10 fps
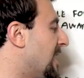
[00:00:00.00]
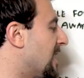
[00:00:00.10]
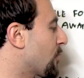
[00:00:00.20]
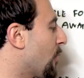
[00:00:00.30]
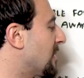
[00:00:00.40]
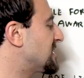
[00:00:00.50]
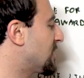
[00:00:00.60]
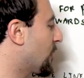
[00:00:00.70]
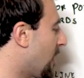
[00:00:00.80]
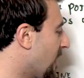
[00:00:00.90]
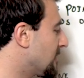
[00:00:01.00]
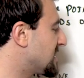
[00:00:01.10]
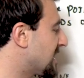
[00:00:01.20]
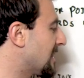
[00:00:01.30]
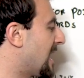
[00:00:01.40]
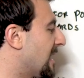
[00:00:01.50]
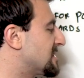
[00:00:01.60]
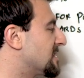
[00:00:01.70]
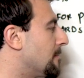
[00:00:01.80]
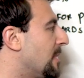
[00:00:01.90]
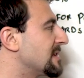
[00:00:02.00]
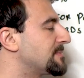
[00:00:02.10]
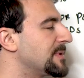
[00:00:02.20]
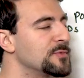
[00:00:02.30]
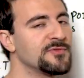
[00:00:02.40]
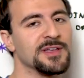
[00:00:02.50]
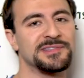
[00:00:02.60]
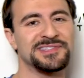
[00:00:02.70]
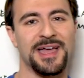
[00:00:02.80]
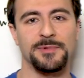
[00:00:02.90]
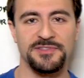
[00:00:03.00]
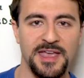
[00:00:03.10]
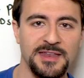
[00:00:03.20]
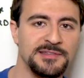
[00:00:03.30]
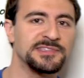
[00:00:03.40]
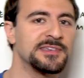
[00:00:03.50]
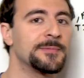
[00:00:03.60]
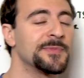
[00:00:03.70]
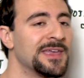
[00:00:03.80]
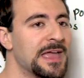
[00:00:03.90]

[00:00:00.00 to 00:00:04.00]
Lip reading: And of course, your arms and legs must be moving simultaneously